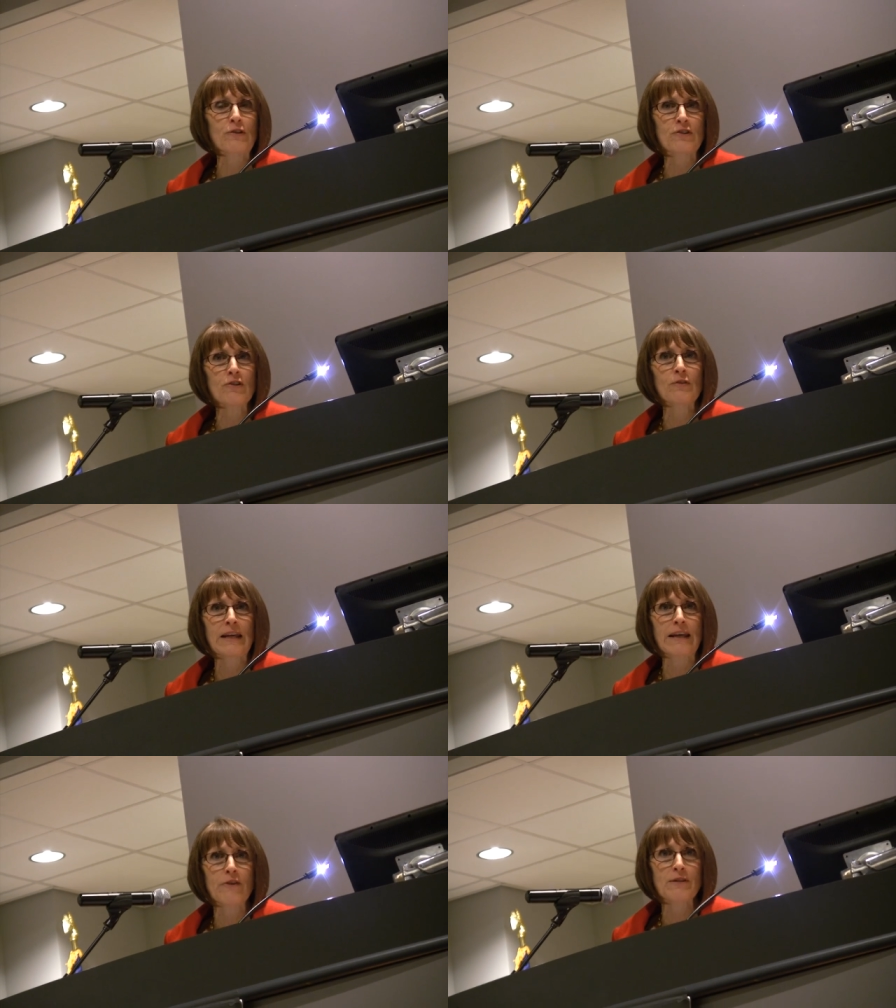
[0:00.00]
for two
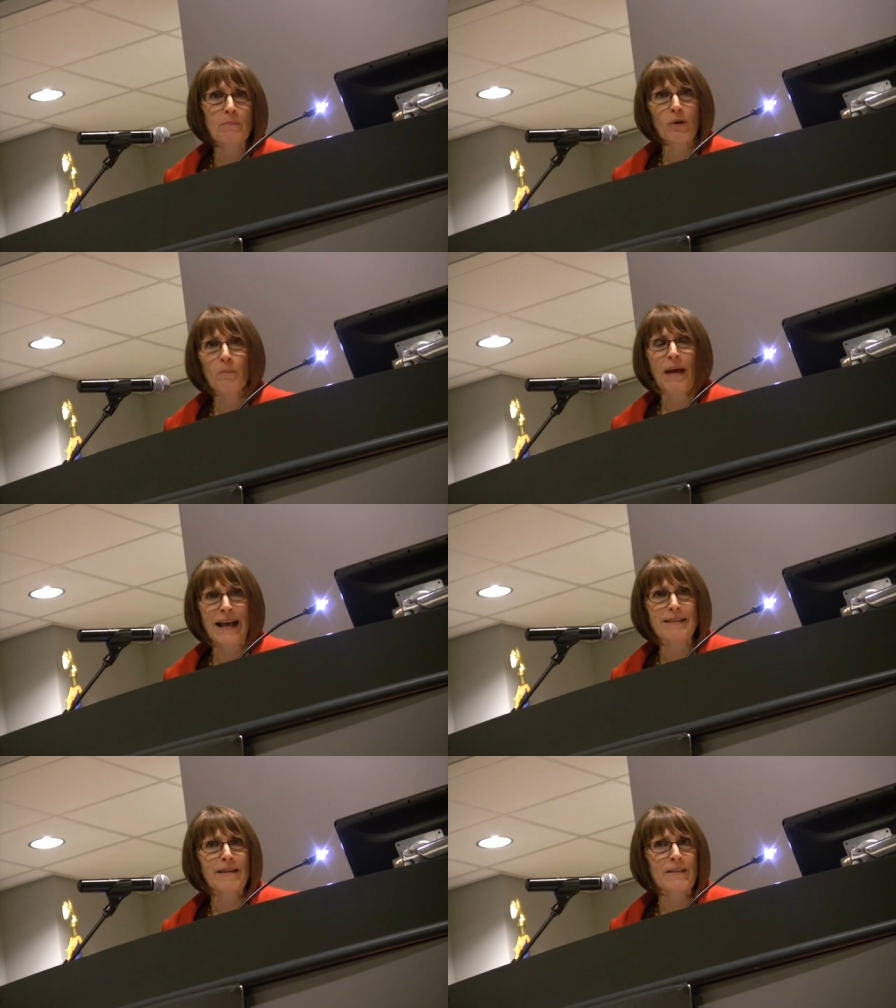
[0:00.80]
years. A bill
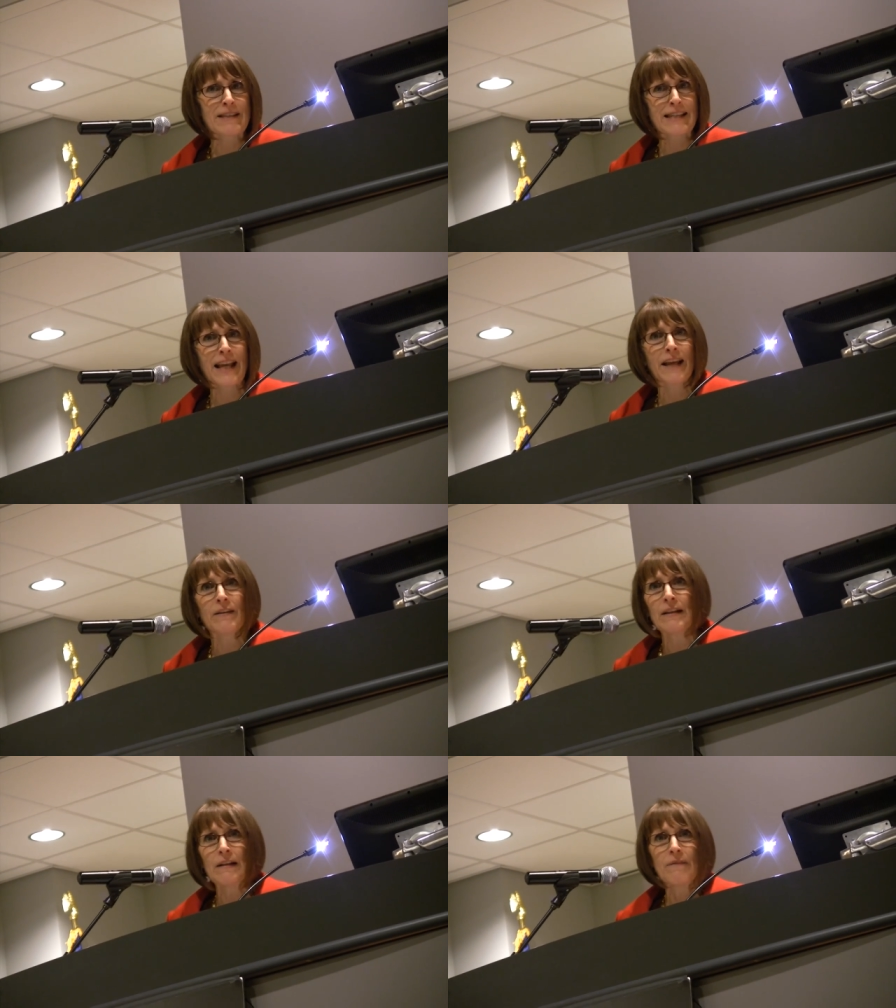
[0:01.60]
passed in the
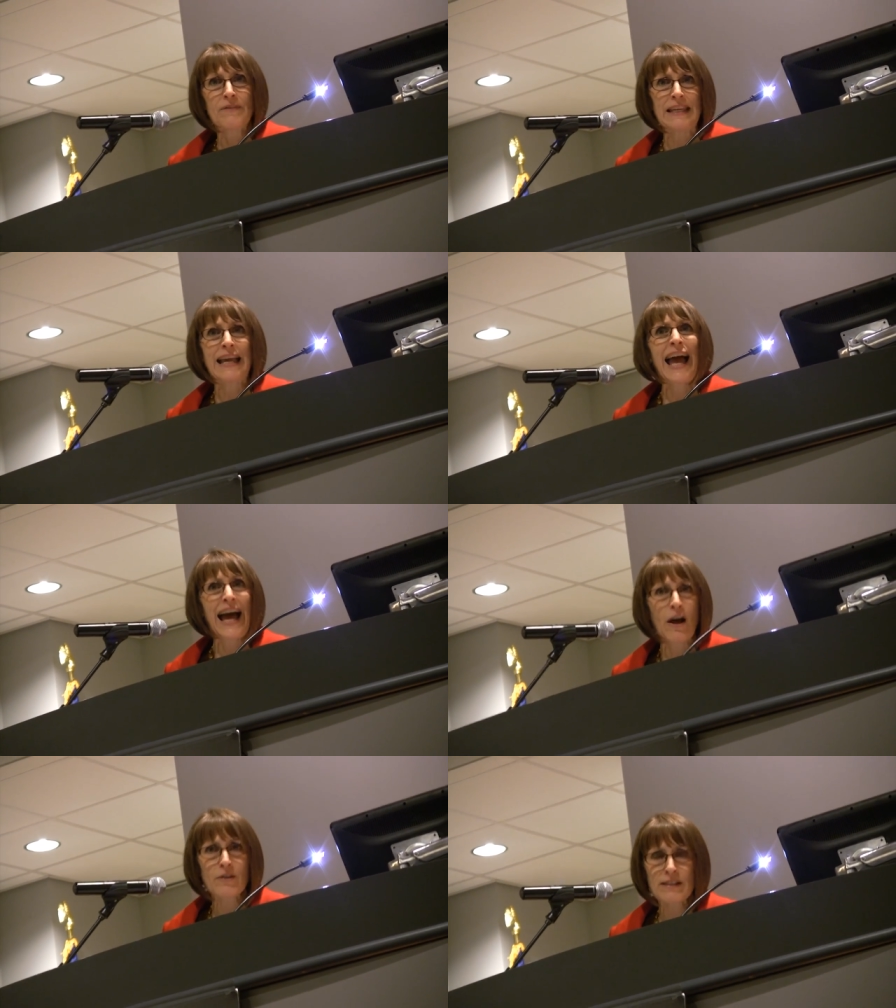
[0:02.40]
Senate the
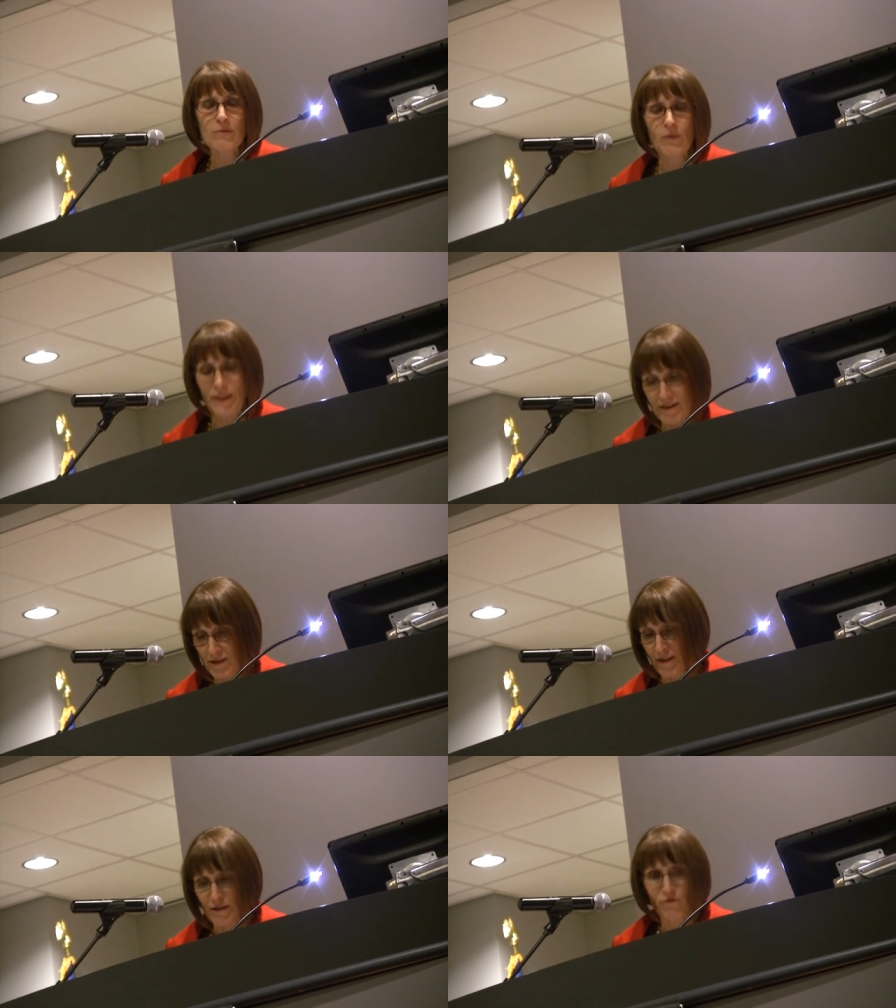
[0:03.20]
House, with its
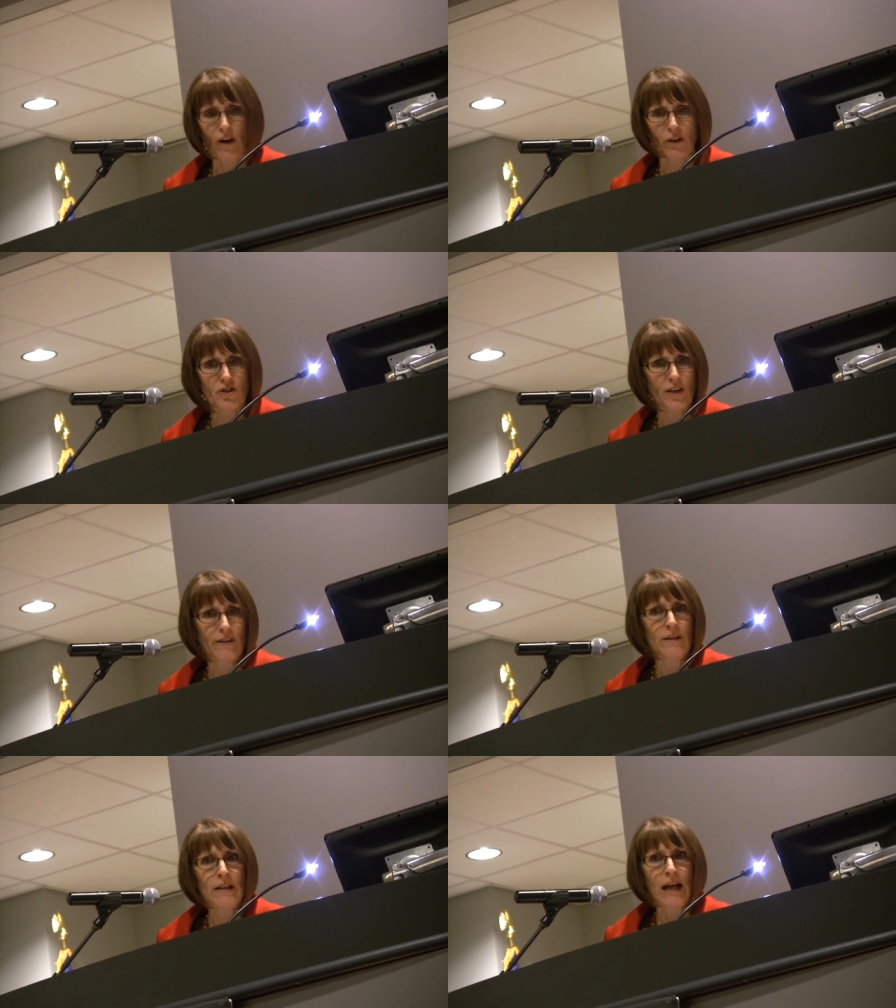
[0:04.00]

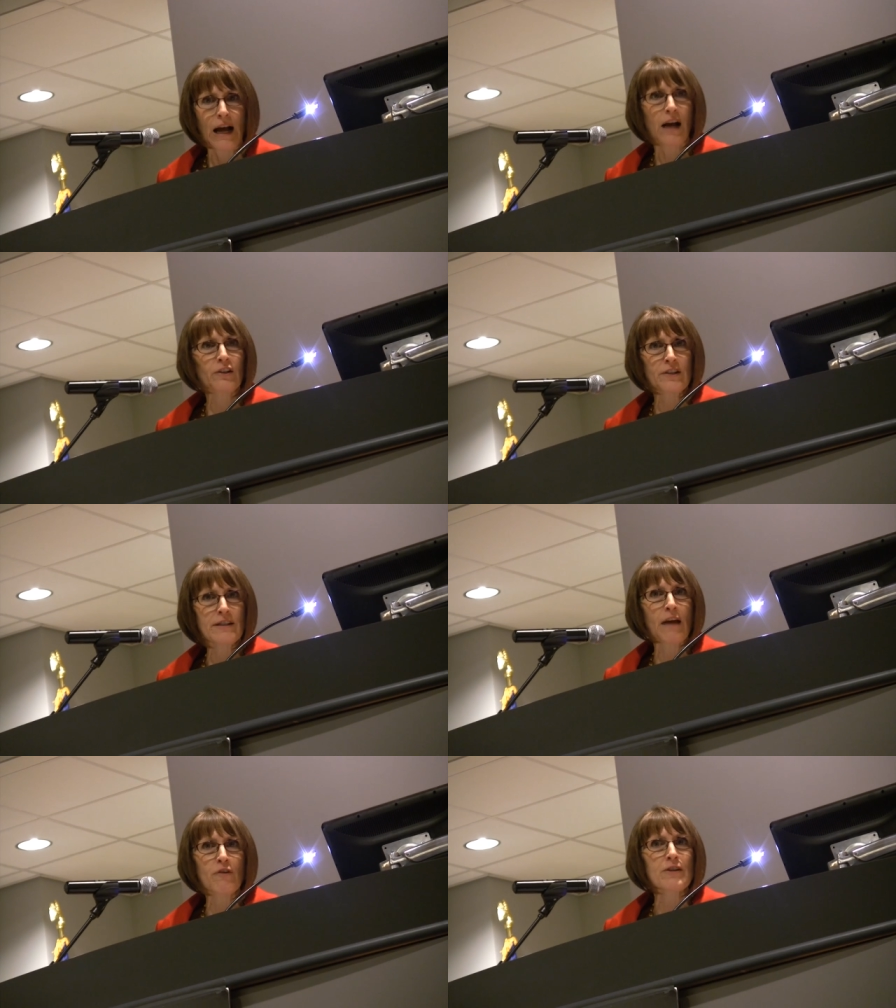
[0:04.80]
dysfunction, uh, could
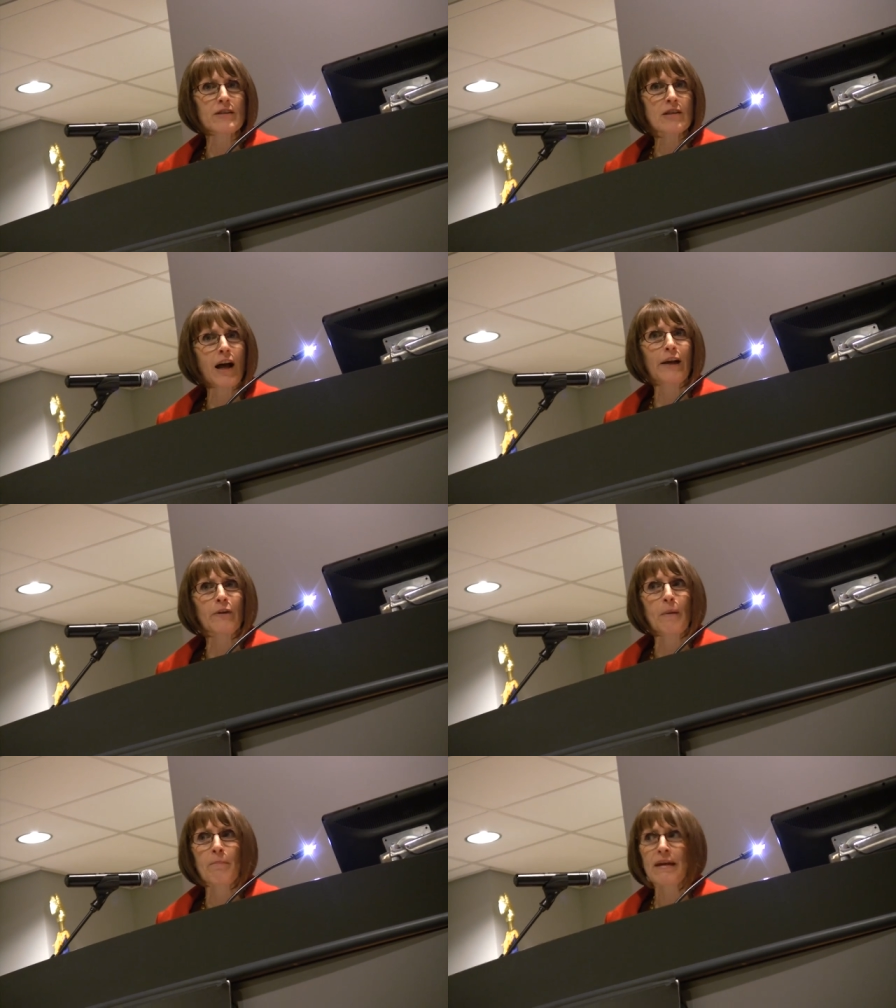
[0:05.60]
never decide
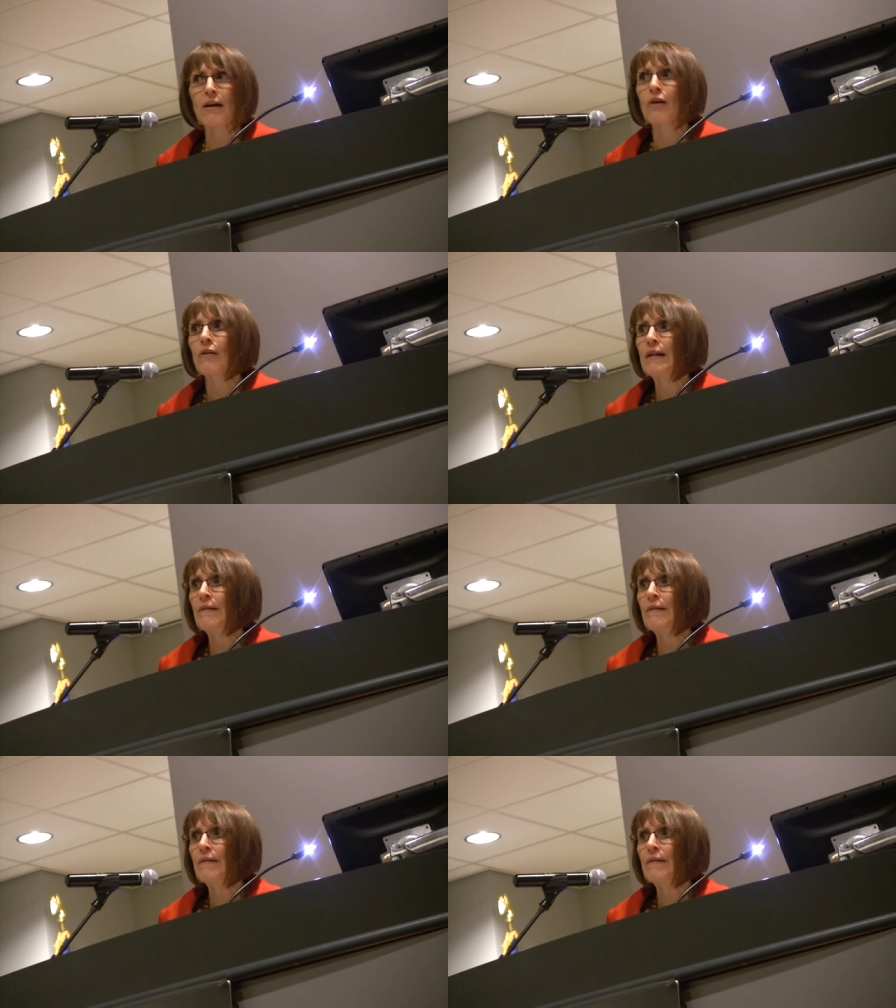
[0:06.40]
on a bill.